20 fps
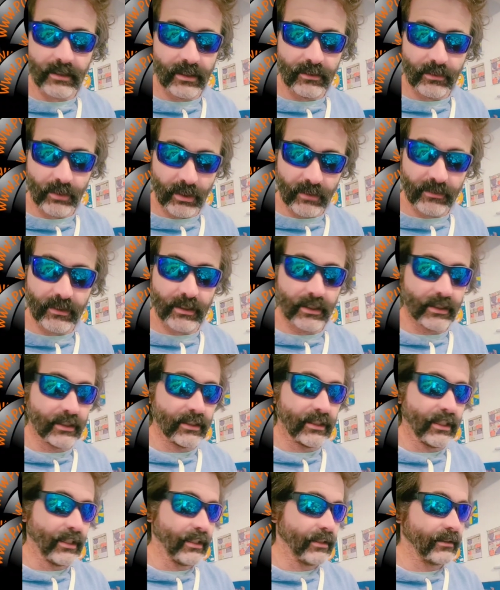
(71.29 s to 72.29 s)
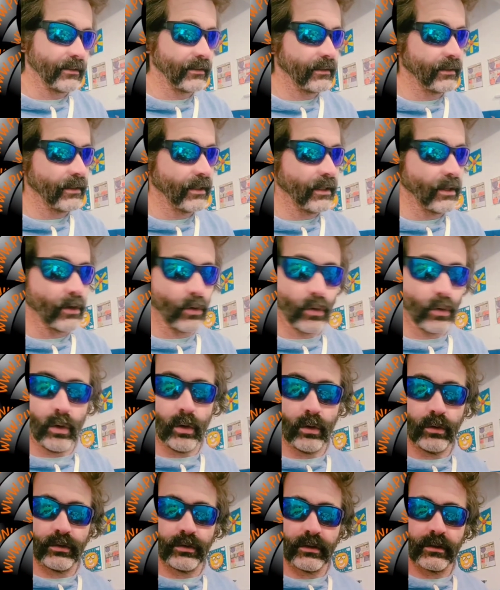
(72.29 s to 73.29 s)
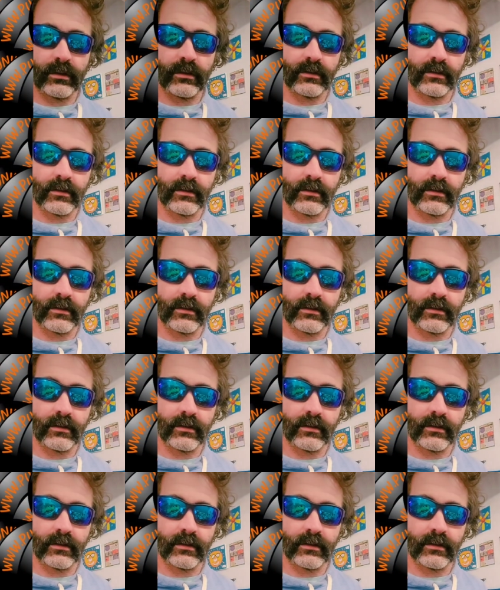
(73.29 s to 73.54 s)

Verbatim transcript: Have you ever heard that quote?